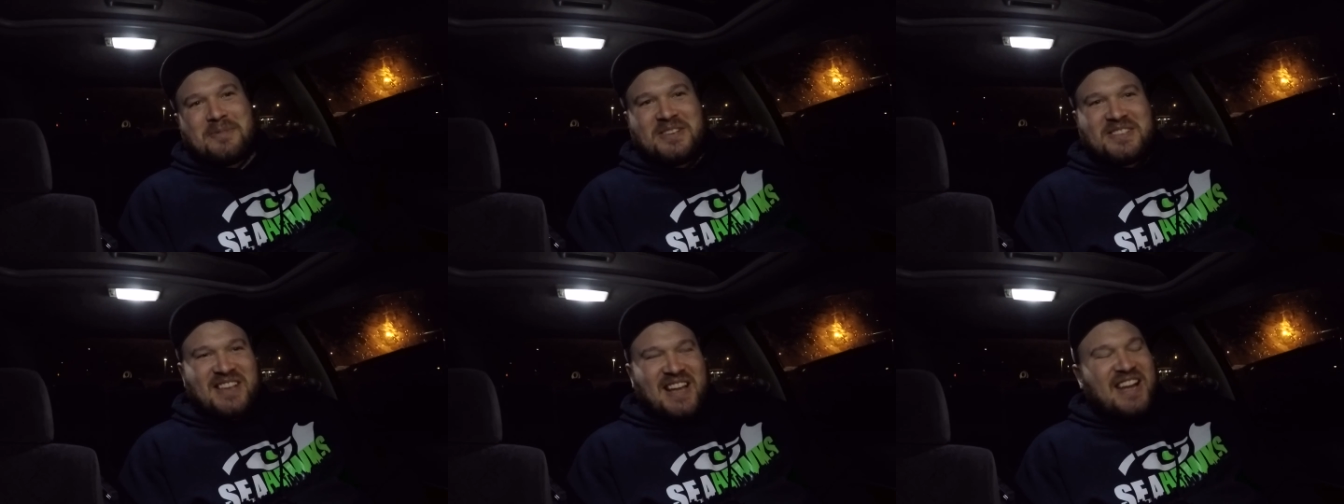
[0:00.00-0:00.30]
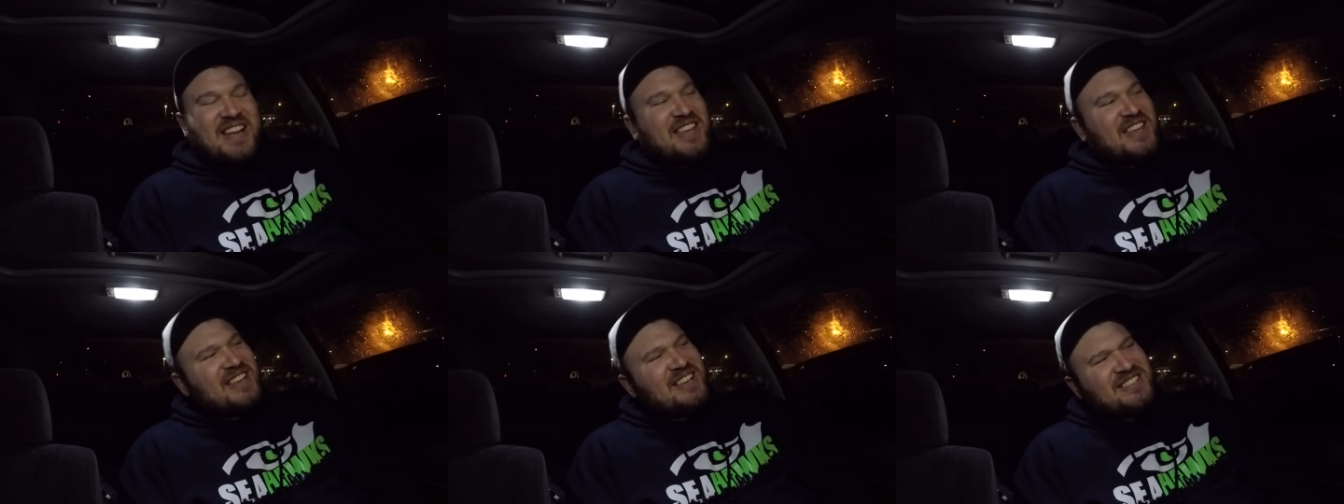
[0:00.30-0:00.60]
He's
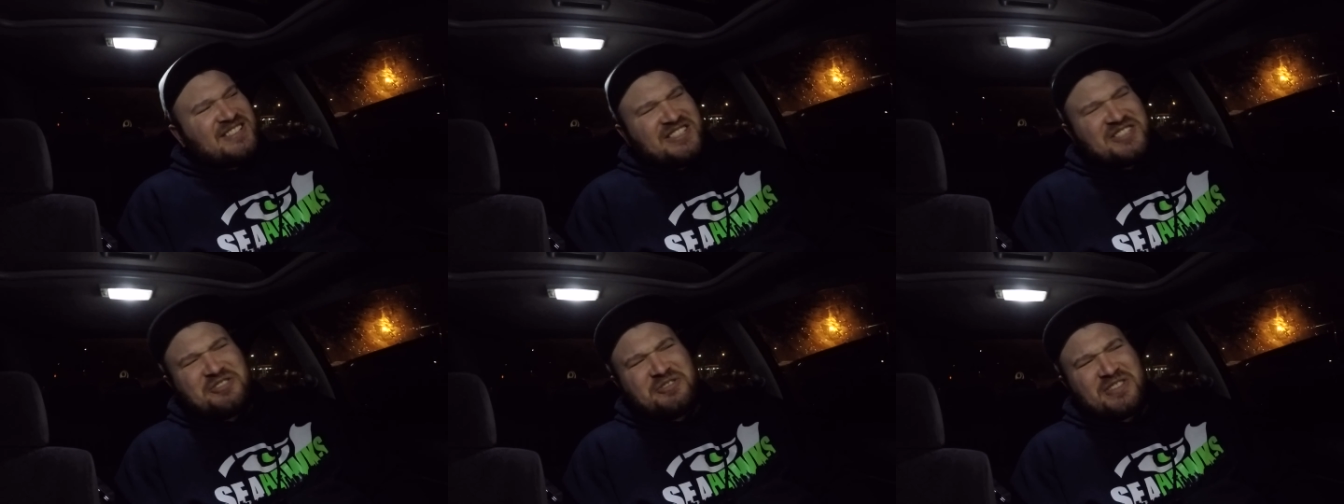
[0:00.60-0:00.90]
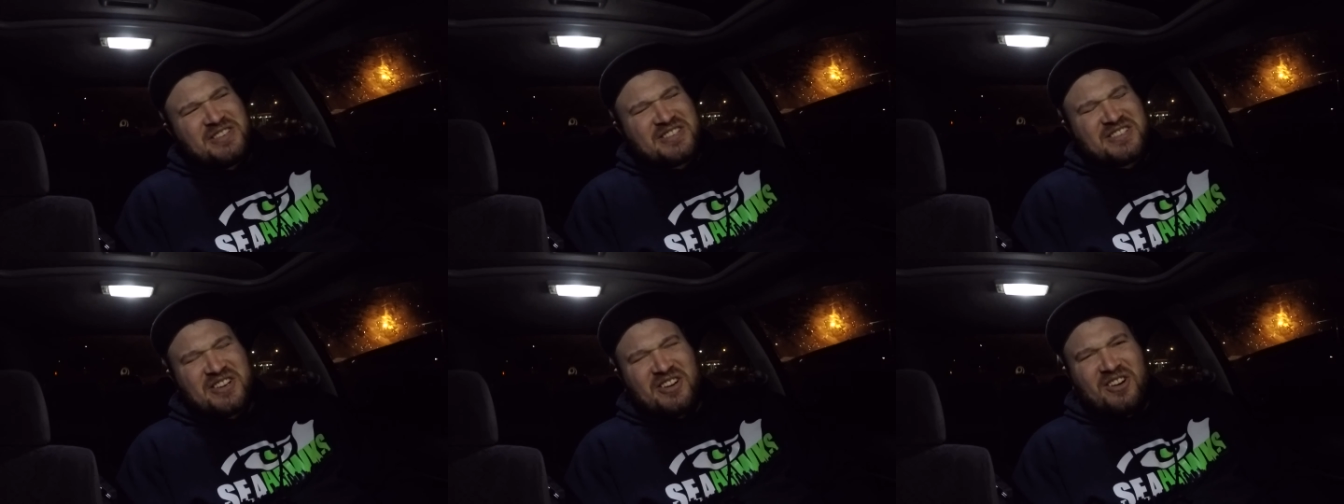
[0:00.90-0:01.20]
like, Did you
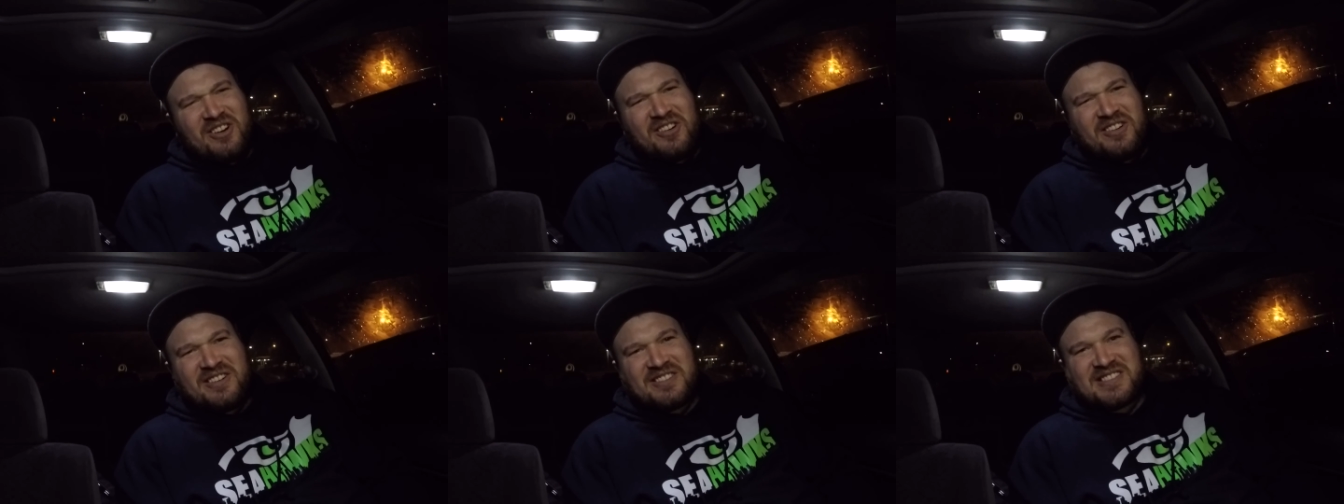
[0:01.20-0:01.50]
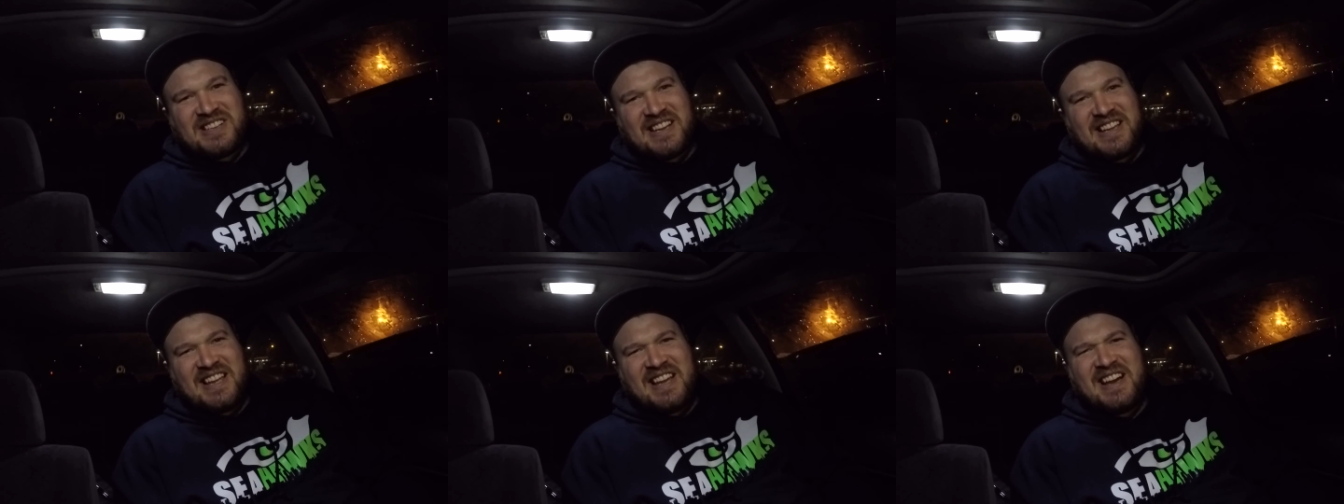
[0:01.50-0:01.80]
just call? I
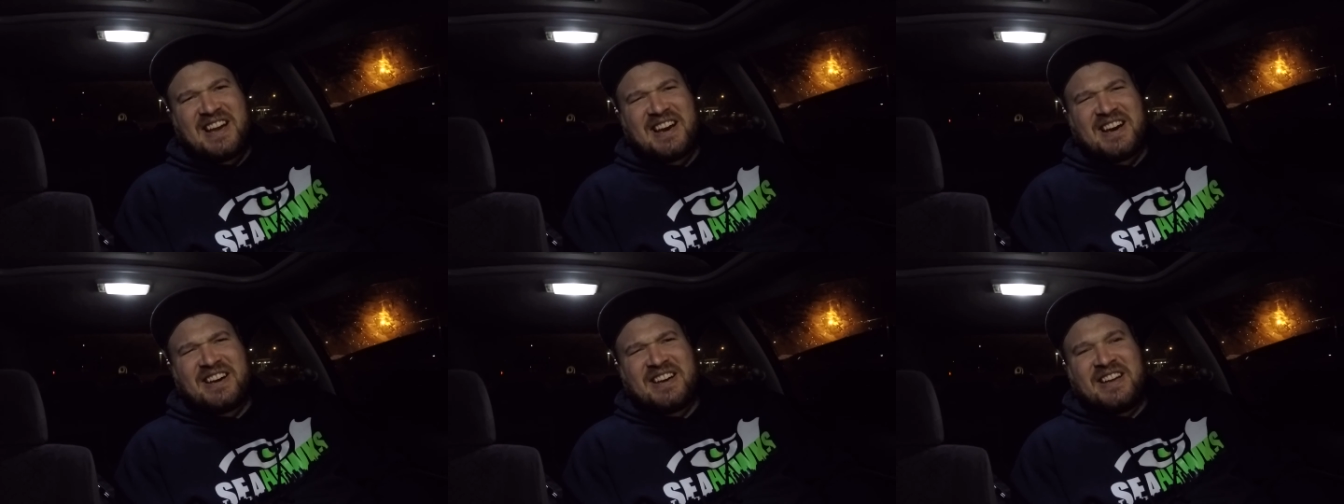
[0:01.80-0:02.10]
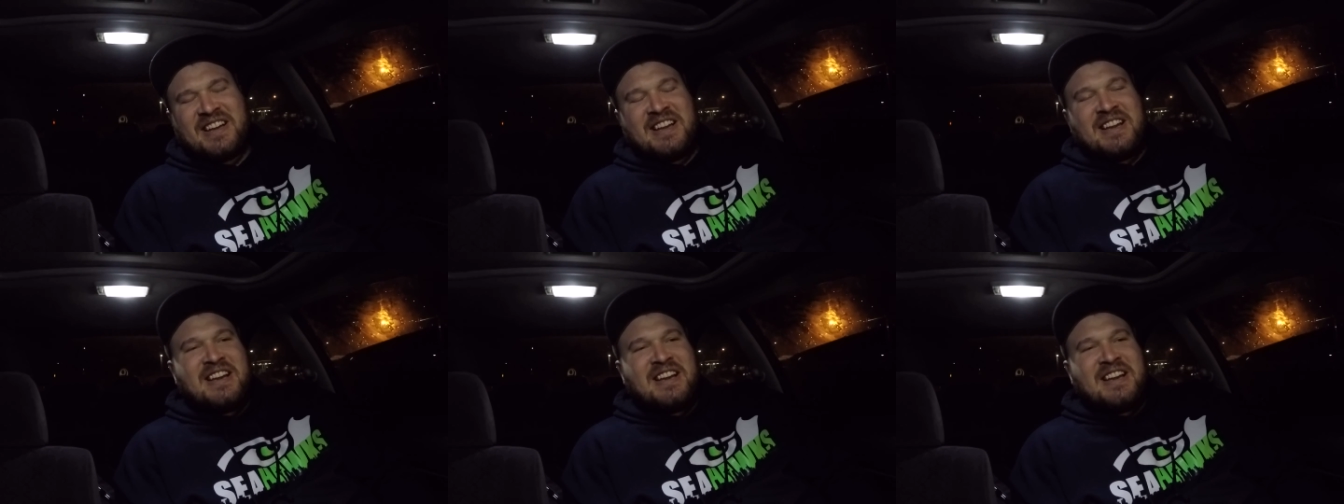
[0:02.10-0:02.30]
was like, Yeah.